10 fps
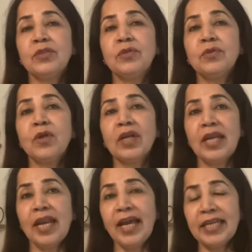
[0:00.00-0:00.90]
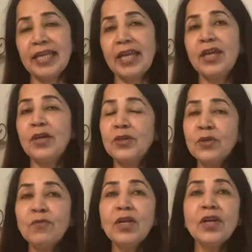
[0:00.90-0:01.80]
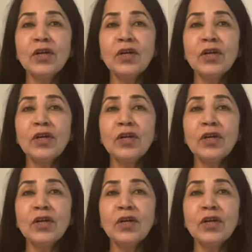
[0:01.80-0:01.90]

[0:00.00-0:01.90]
you do not like it you will